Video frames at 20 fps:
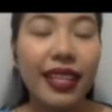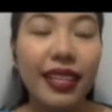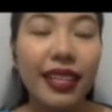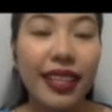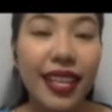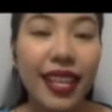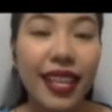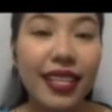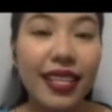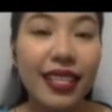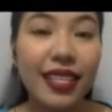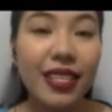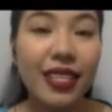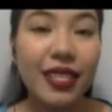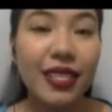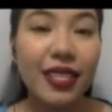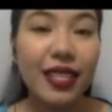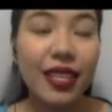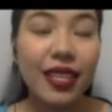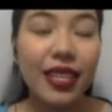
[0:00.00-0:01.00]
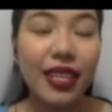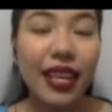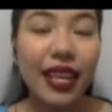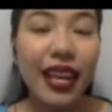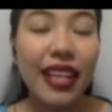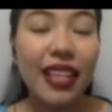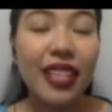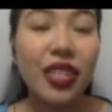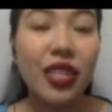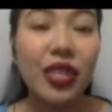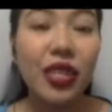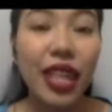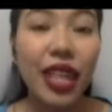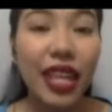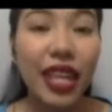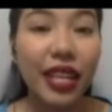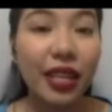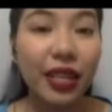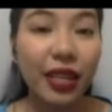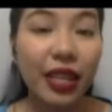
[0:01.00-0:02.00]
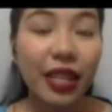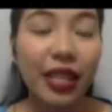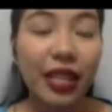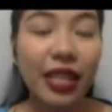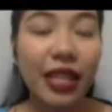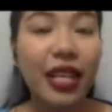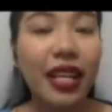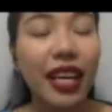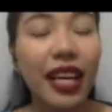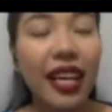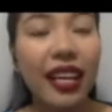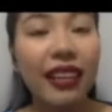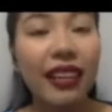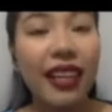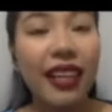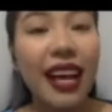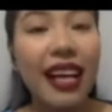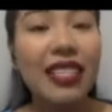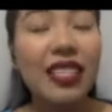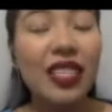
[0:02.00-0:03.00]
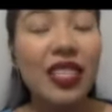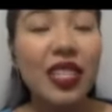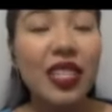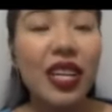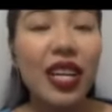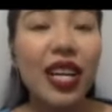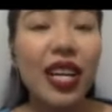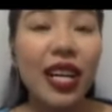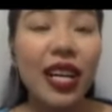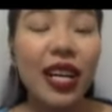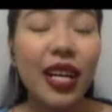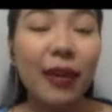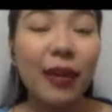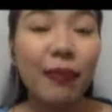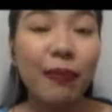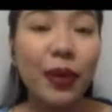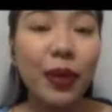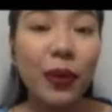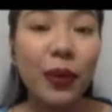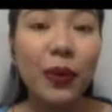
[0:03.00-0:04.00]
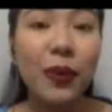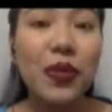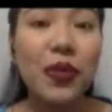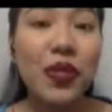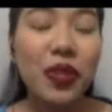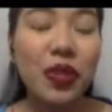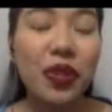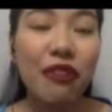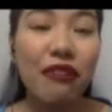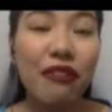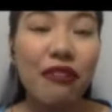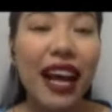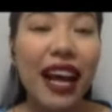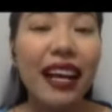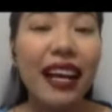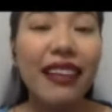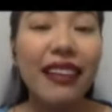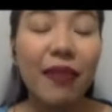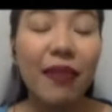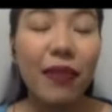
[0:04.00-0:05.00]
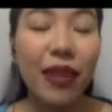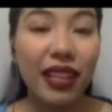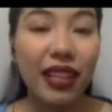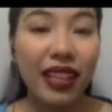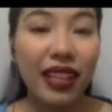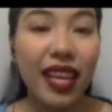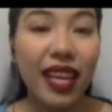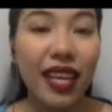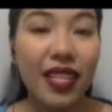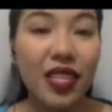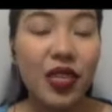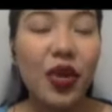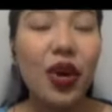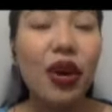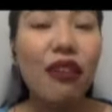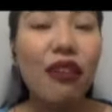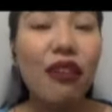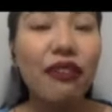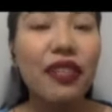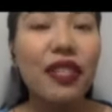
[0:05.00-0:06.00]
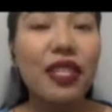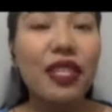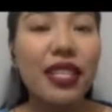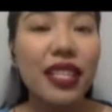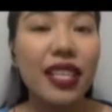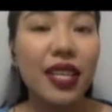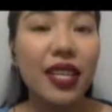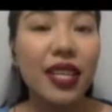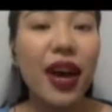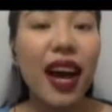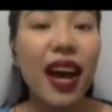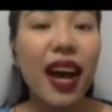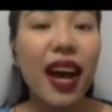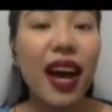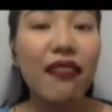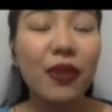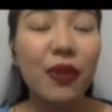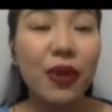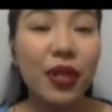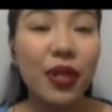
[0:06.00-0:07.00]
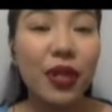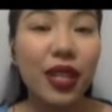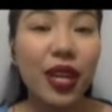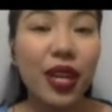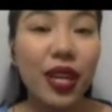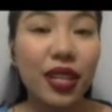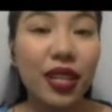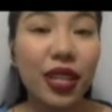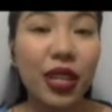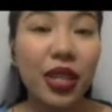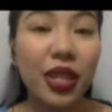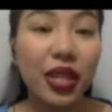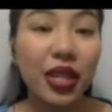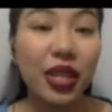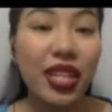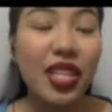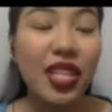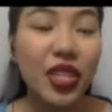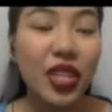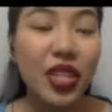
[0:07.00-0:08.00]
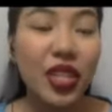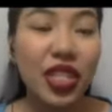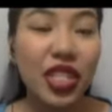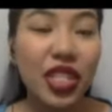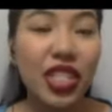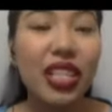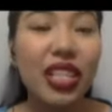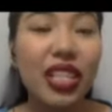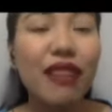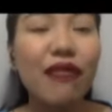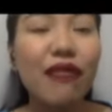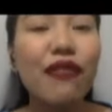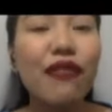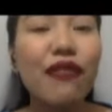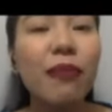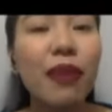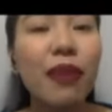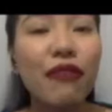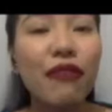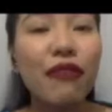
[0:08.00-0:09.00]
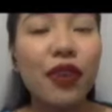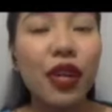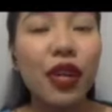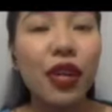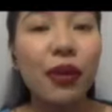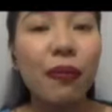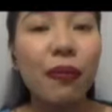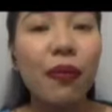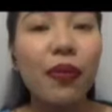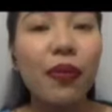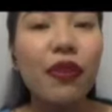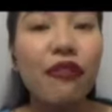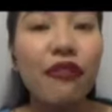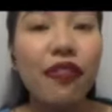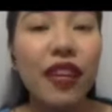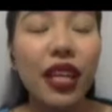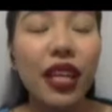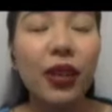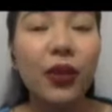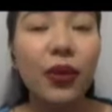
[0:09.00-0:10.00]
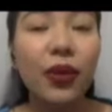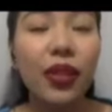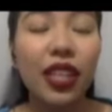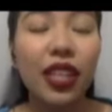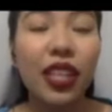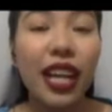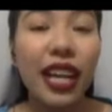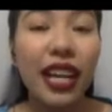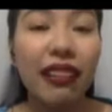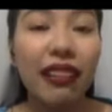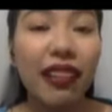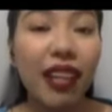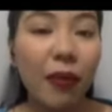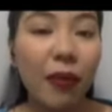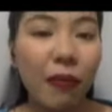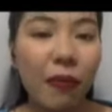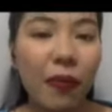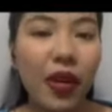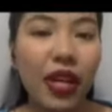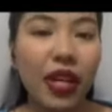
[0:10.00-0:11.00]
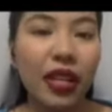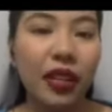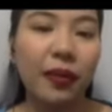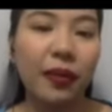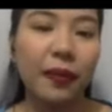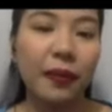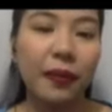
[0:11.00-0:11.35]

Next, as a writer and as a producer of academic texts, obviously you have to conduct your research even before moving to the writing part.